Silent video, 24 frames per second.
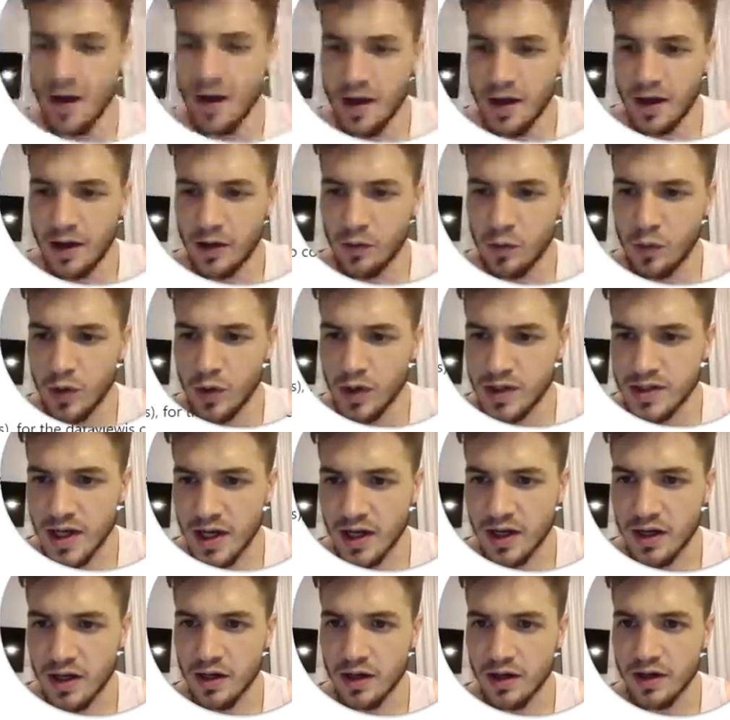If we
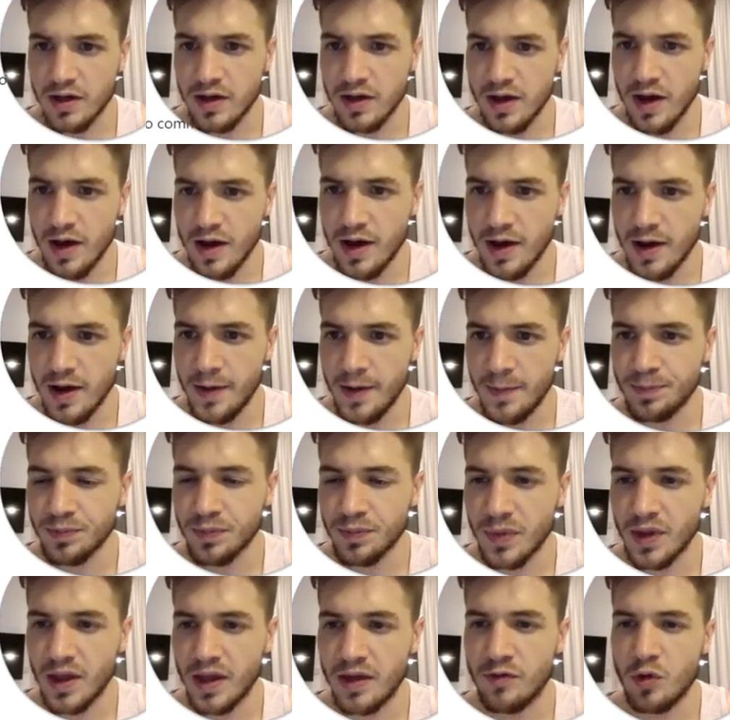take a look here,
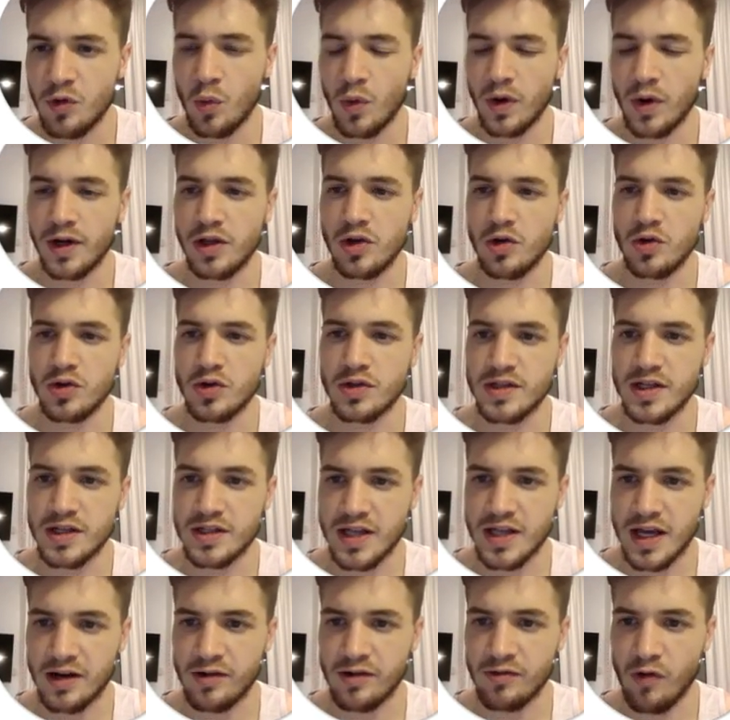if you want to use
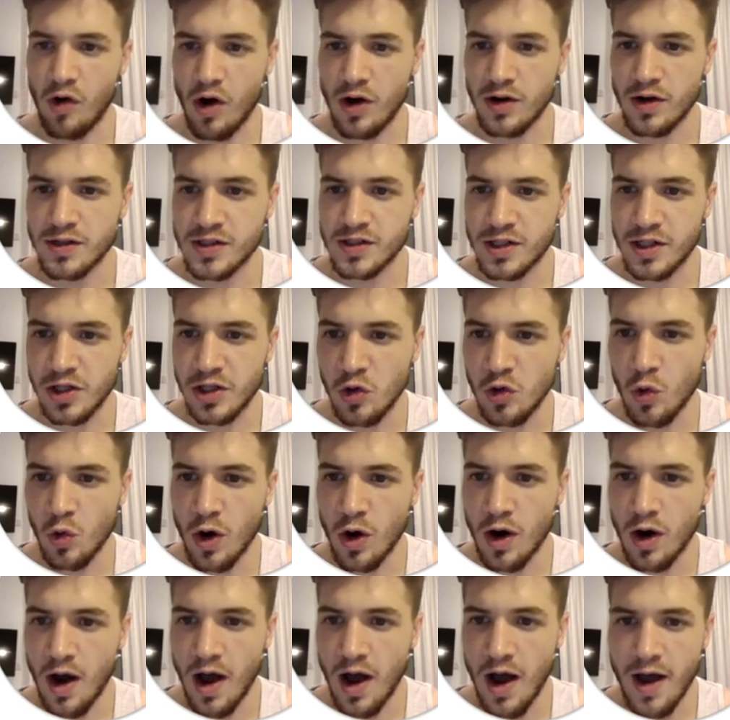this advanced
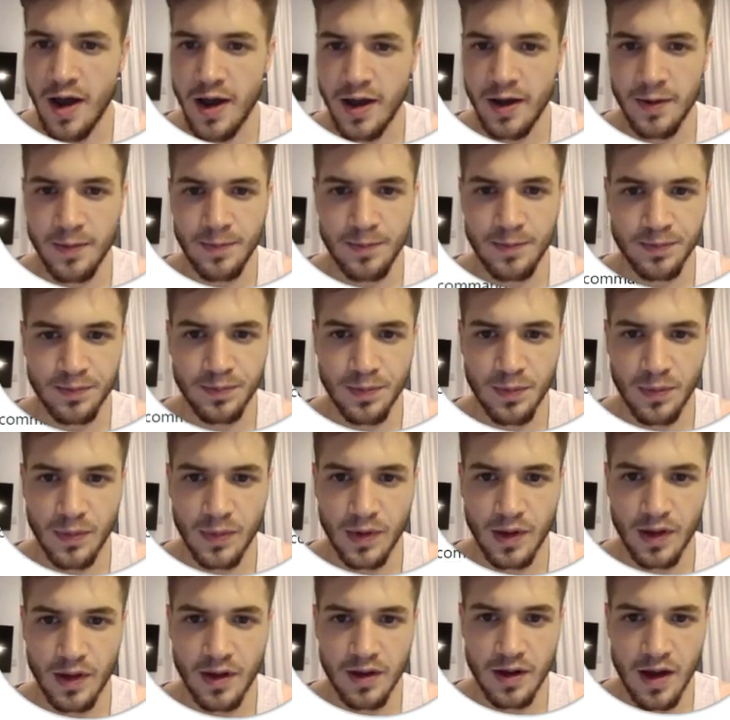URI
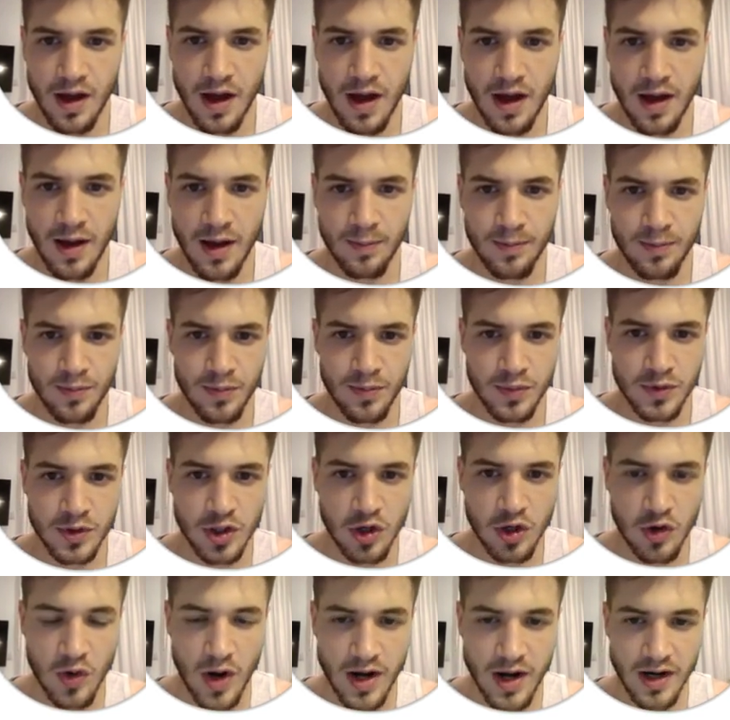
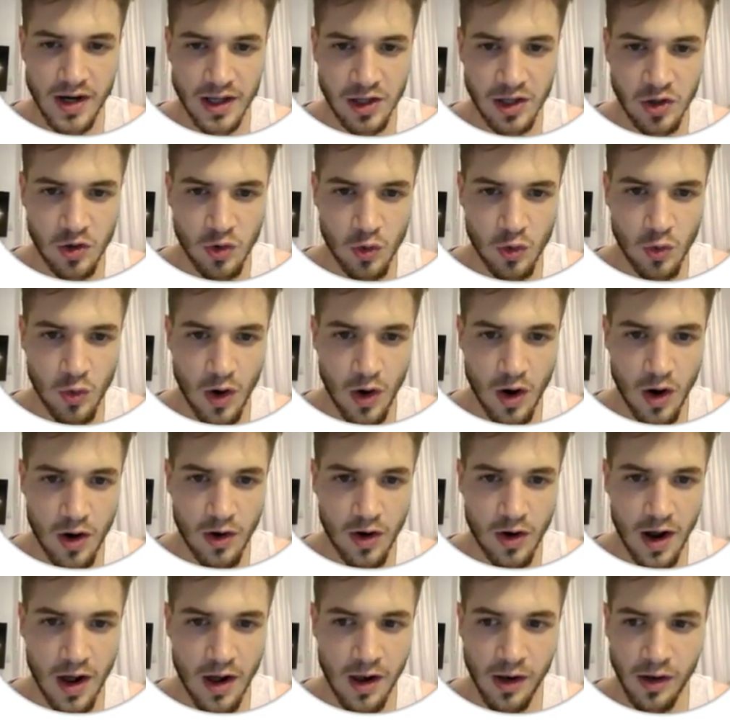to create a
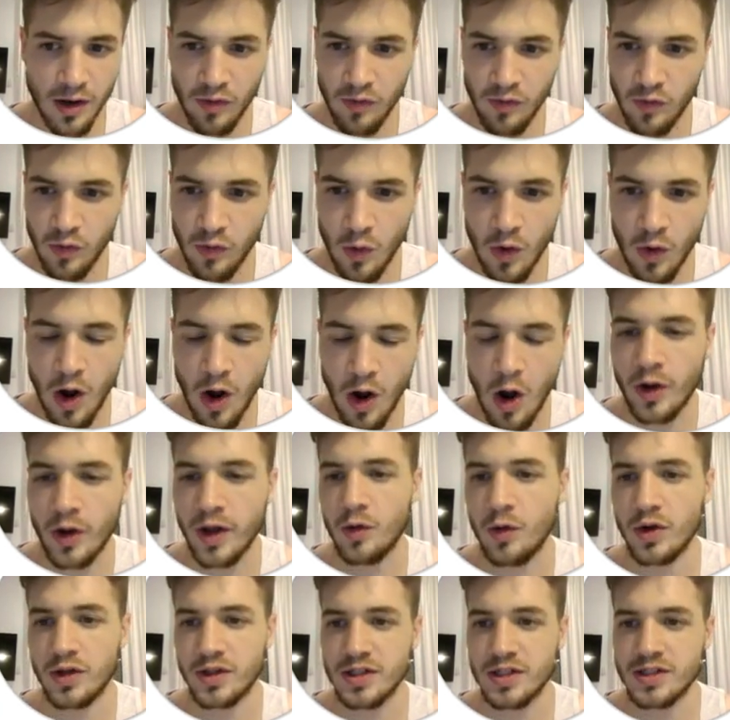URL for,
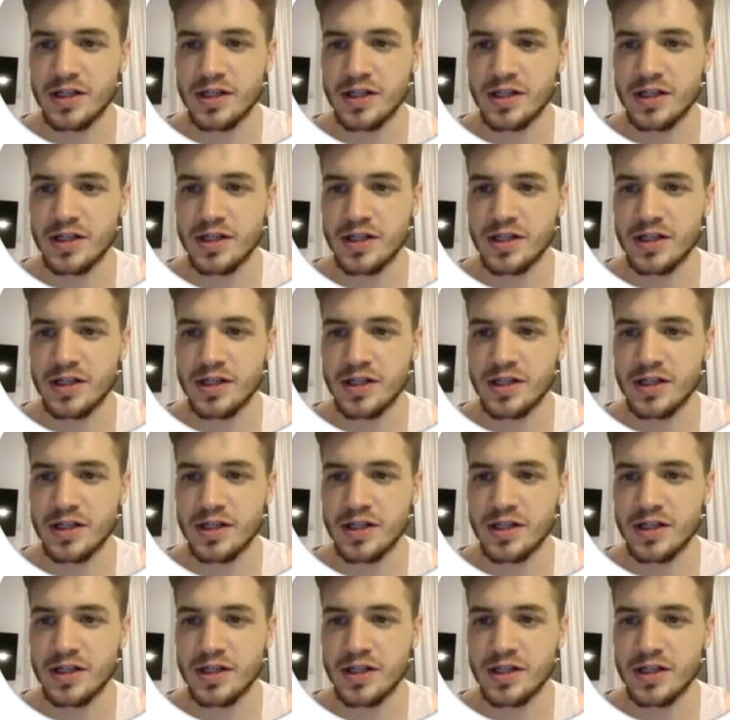okay, wait, this